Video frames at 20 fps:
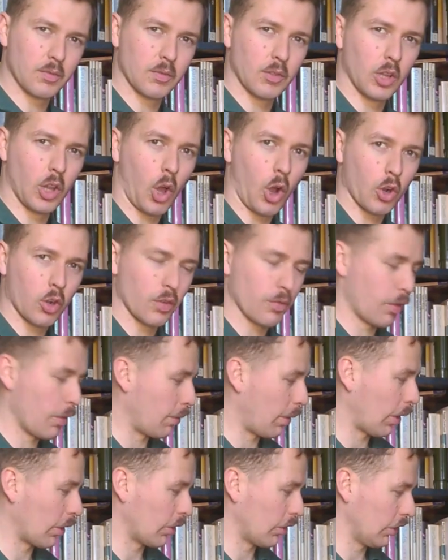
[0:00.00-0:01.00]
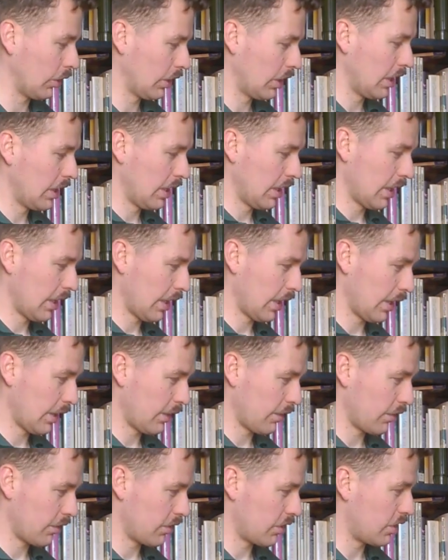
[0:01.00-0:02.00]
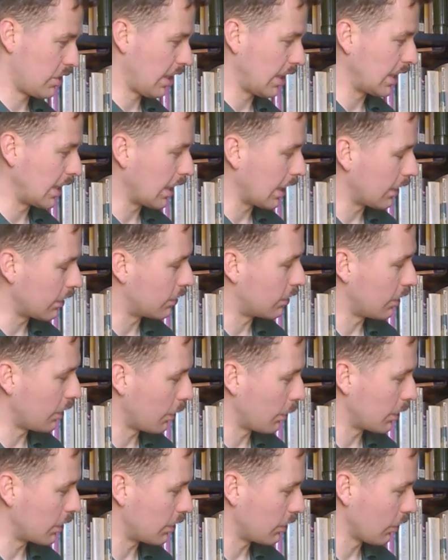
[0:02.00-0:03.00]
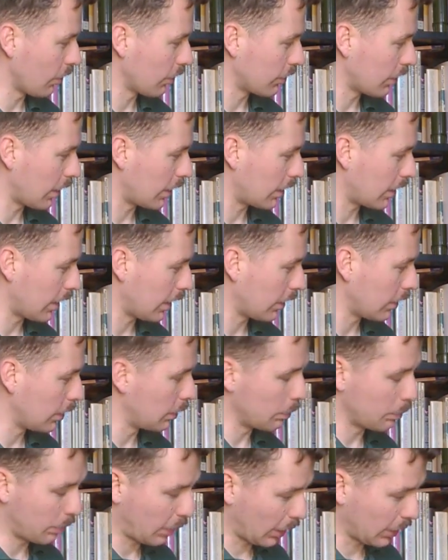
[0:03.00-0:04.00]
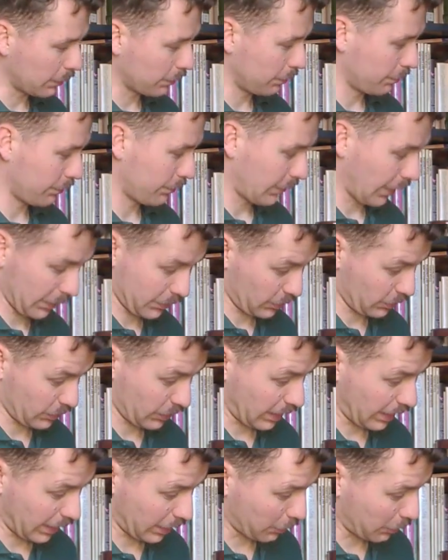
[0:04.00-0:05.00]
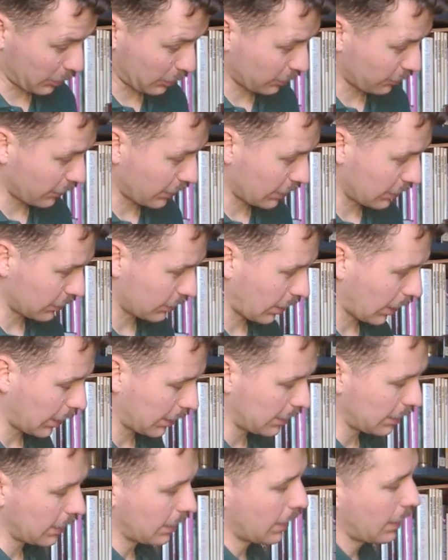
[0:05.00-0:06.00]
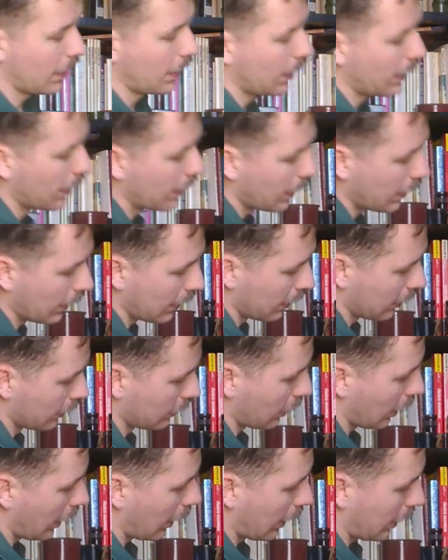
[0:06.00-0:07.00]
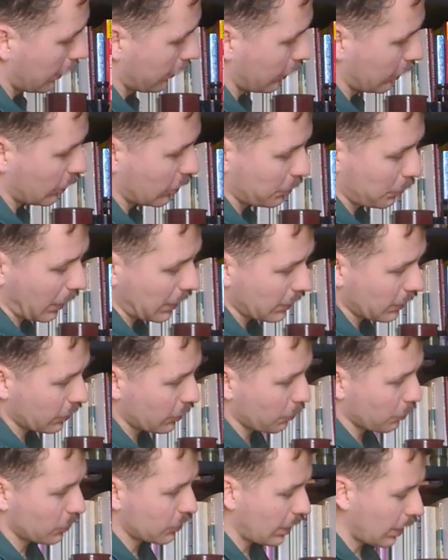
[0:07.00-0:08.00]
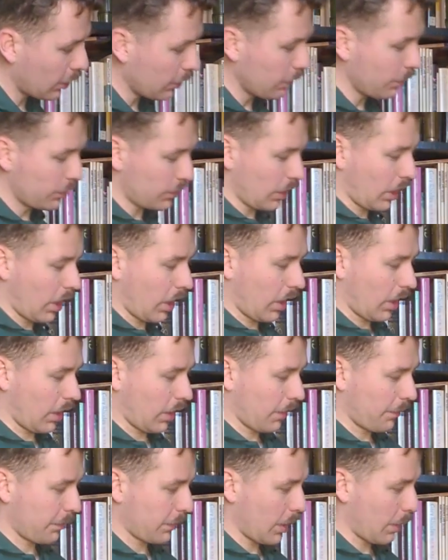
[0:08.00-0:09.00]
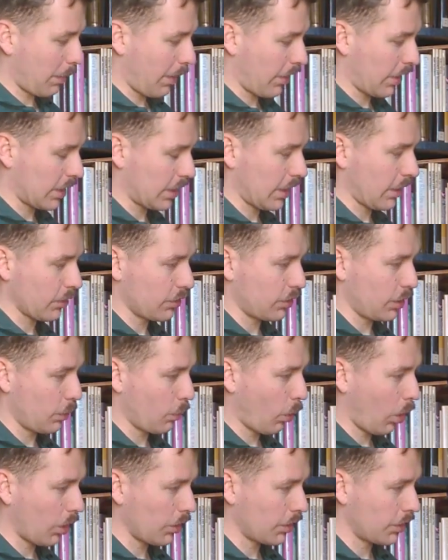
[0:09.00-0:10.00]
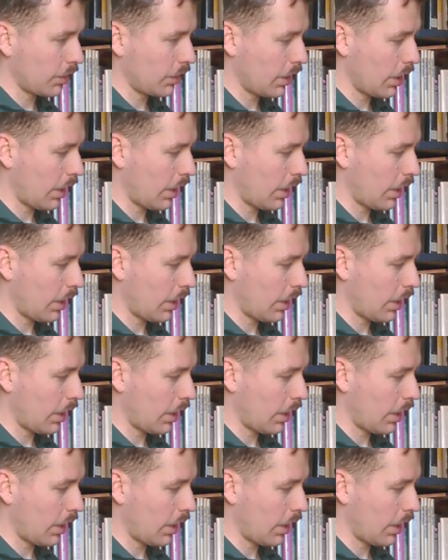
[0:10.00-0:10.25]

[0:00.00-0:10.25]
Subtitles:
lock of the buckle digging into you, which is not ideal, but that's just an element of the design. The suspenders themselves are American LC1